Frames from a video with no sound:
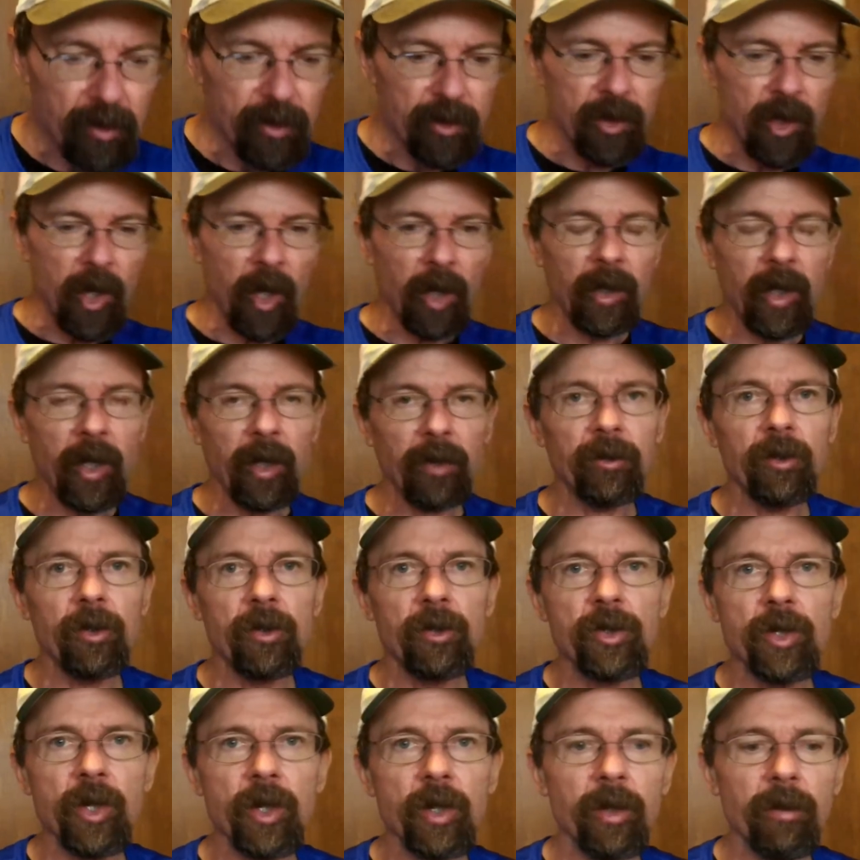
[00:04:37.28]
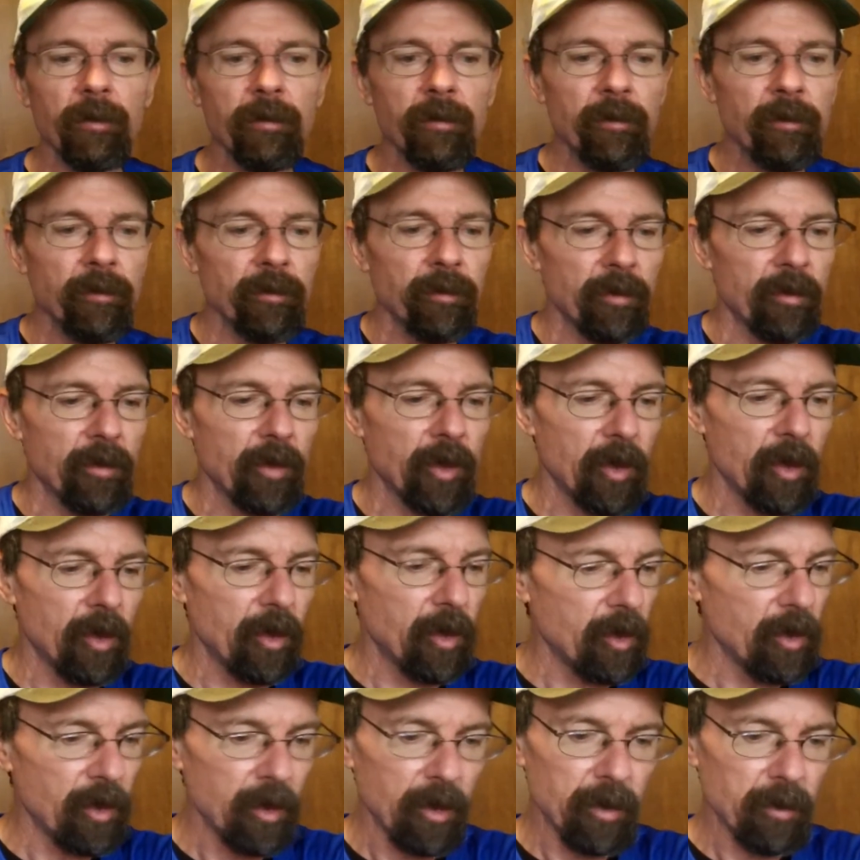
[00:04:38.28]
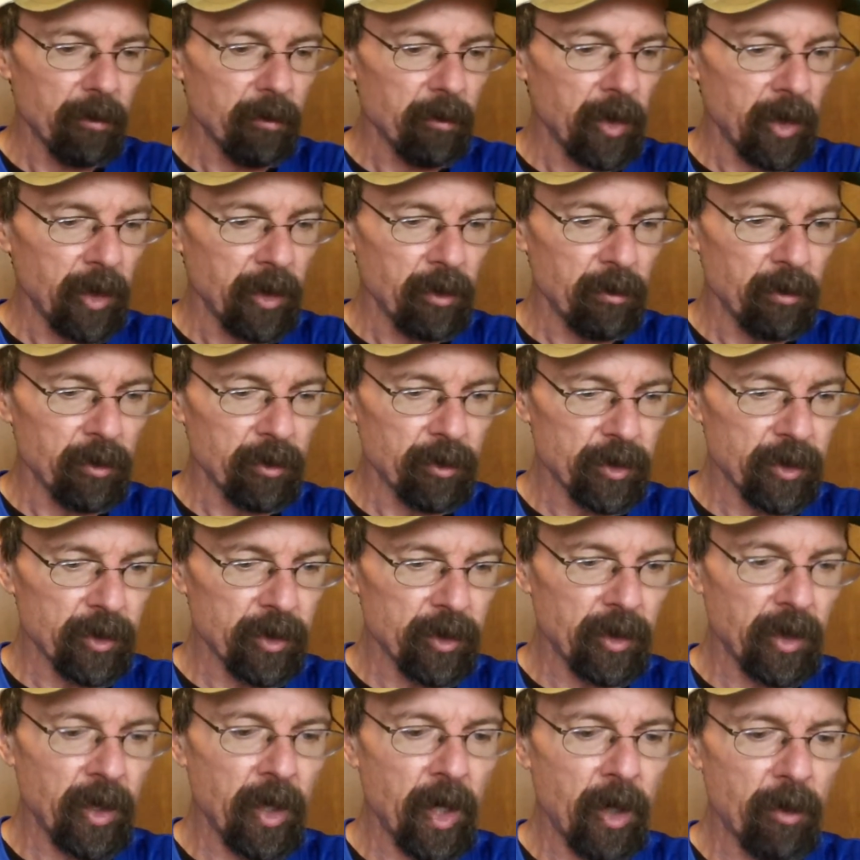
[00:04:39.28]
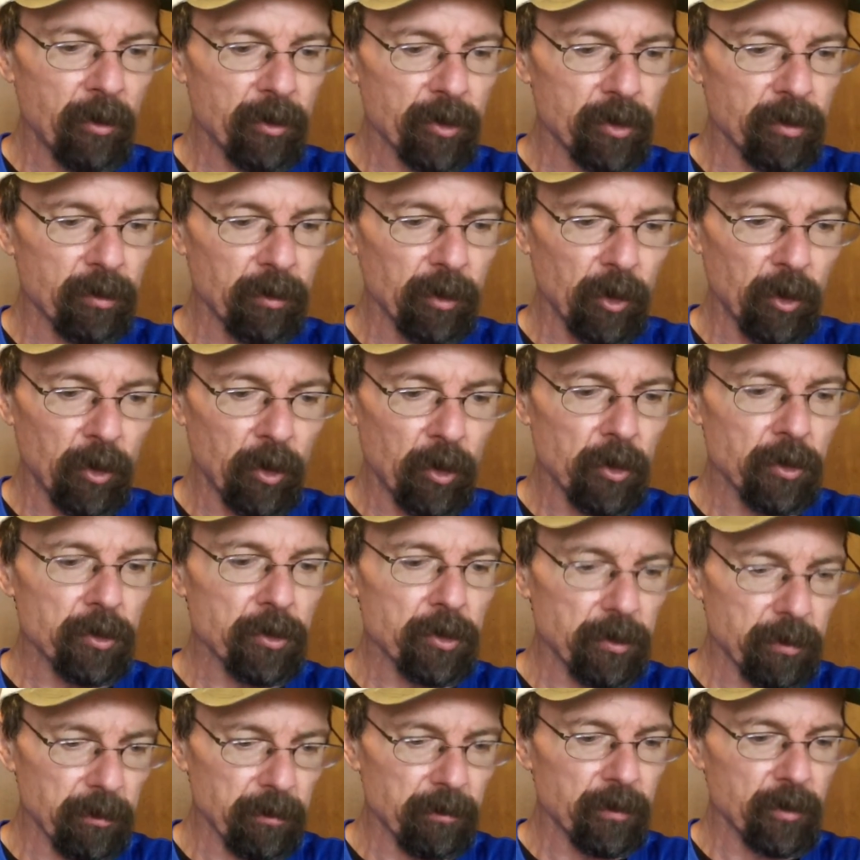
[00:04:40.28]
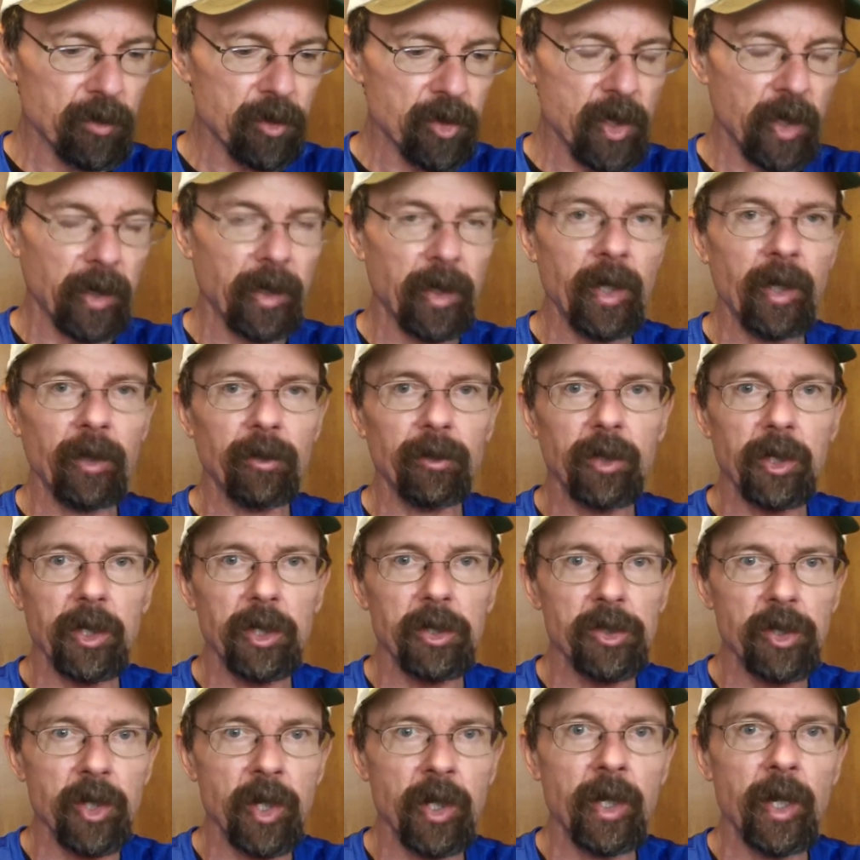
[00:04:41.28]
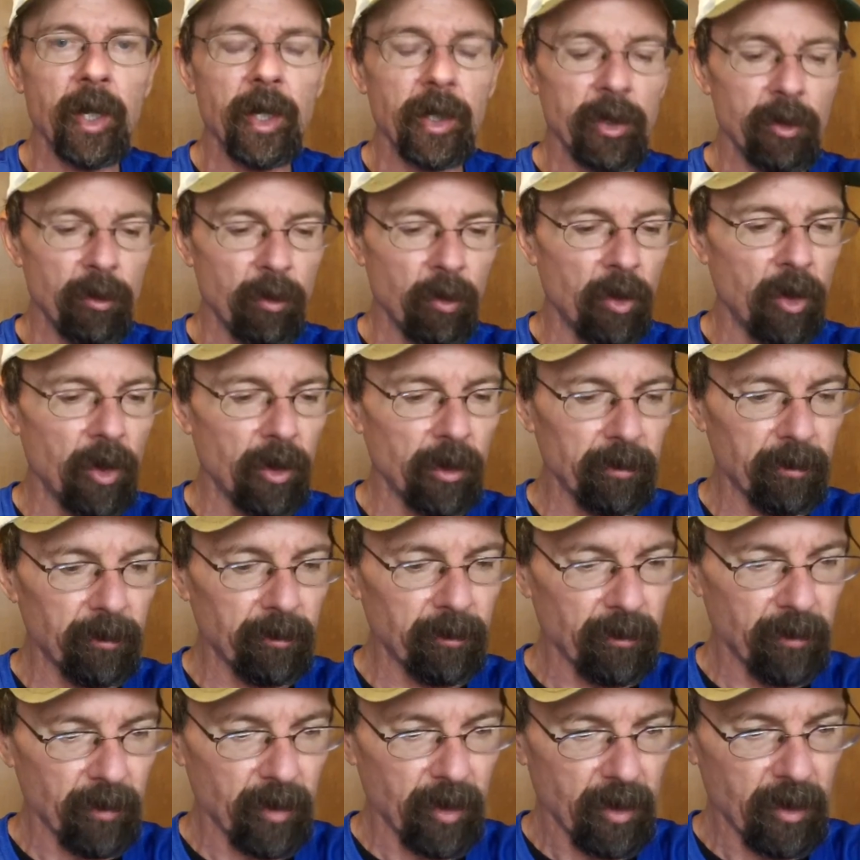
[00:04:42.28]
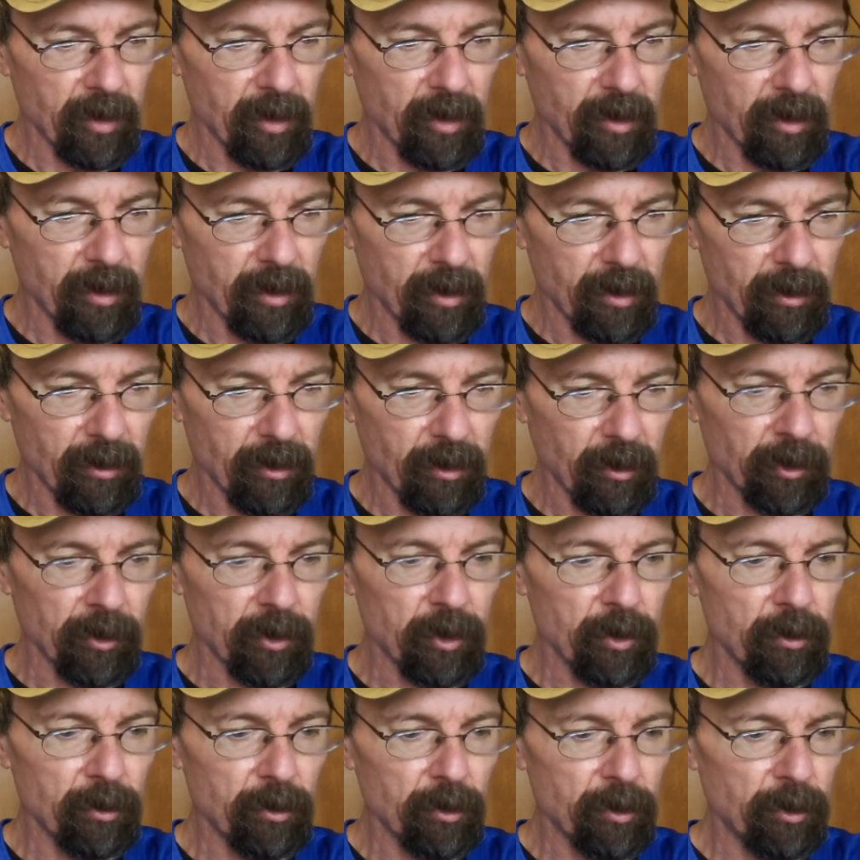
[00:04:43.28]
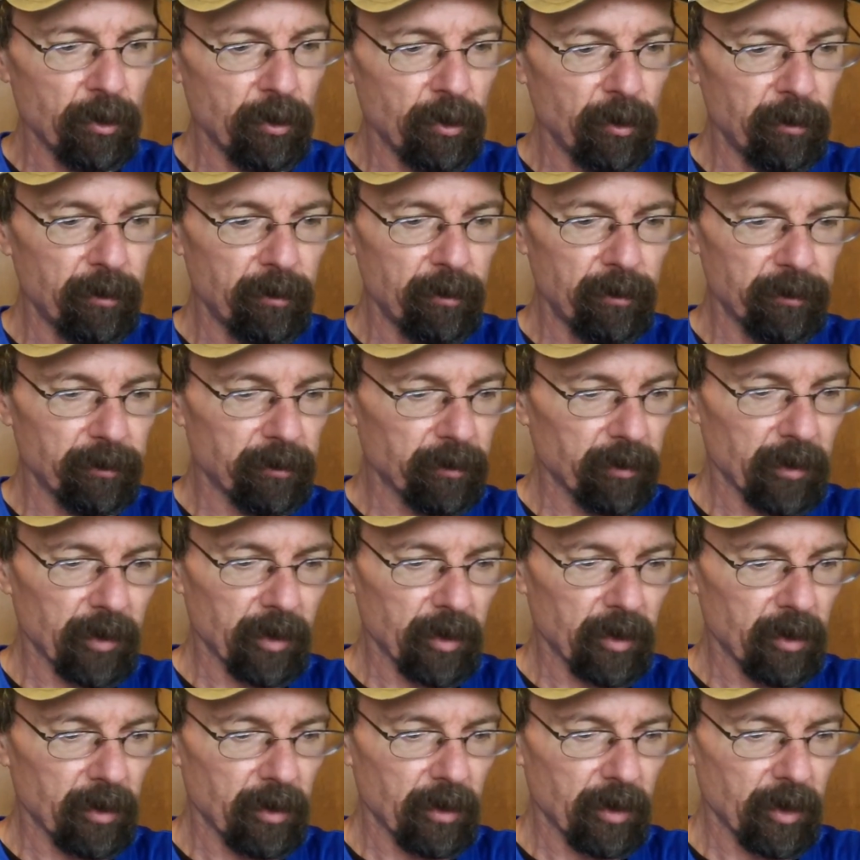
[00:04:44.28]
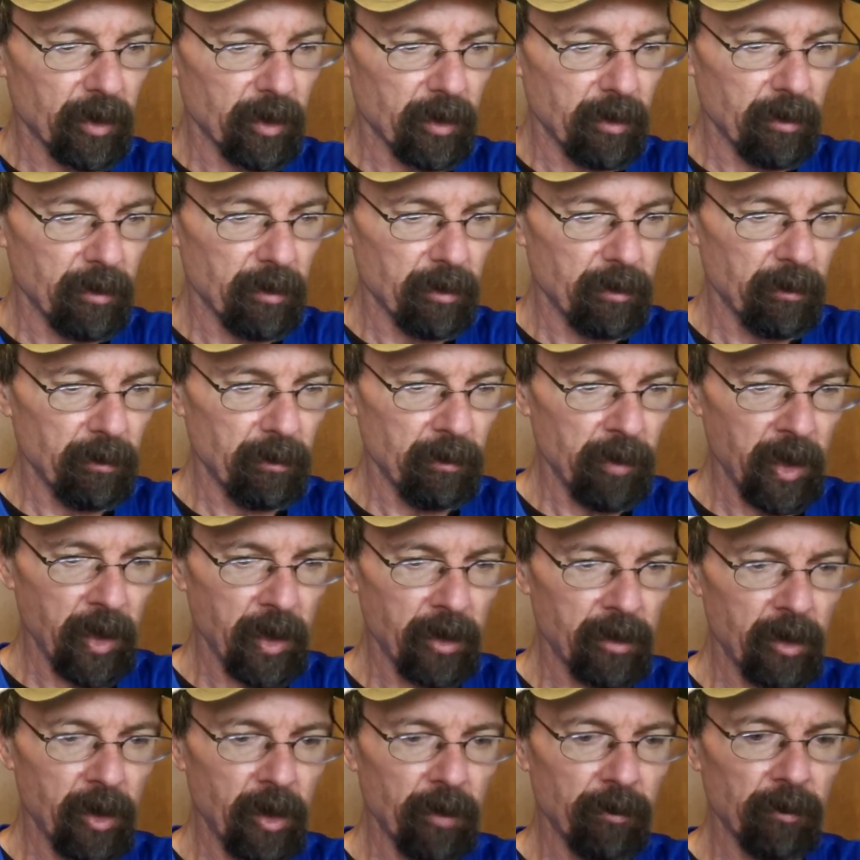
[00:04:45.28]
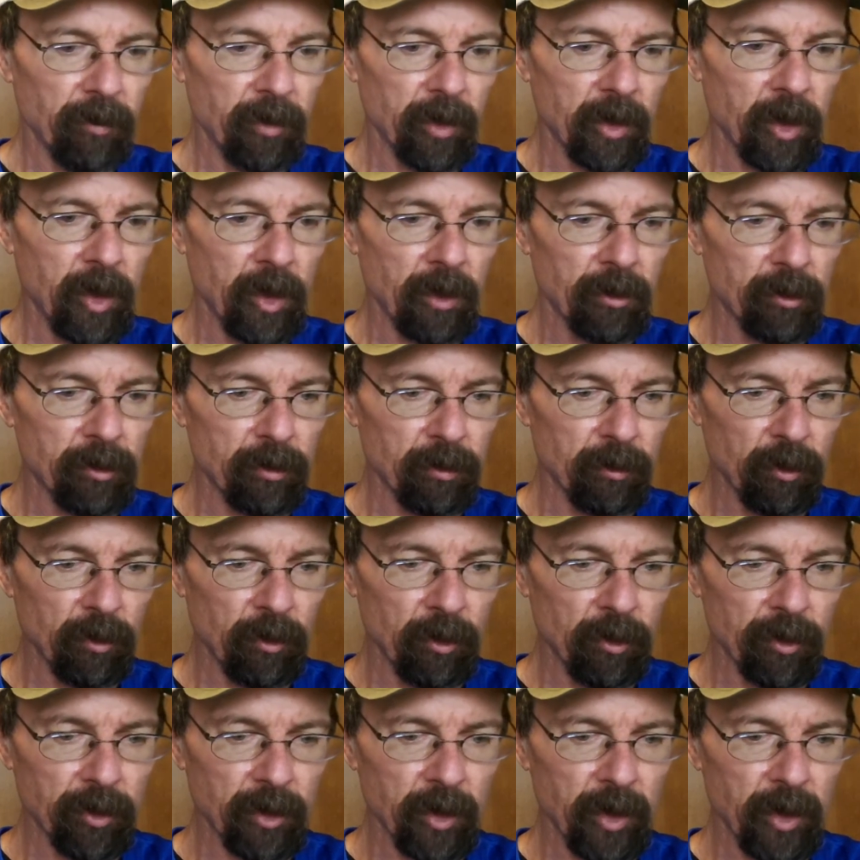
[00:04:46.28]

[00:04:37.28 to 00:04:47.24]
Shout out to Jim. Man, you want to see a guy with some lures? Check out TJ81 on YouTube. Man, definitely got some lures.